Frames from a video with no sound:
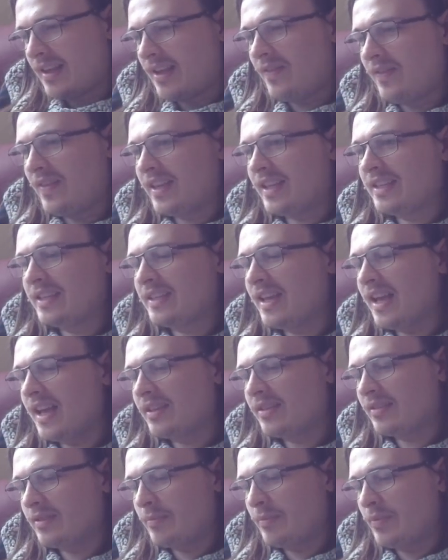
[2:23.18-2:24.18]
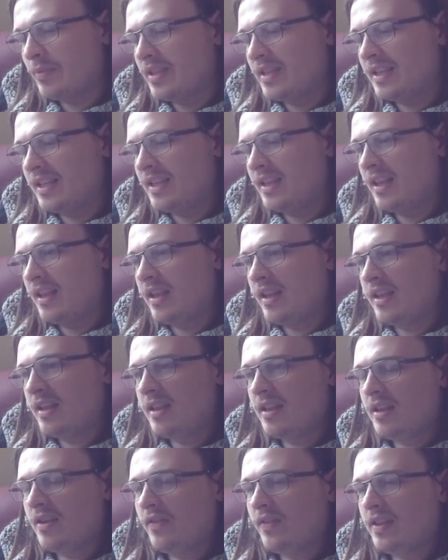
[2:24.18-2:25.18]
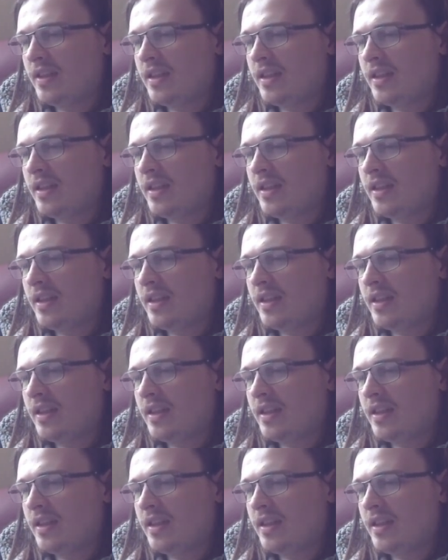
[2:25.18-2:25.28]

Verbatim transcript: think it's chance because the button did nothing.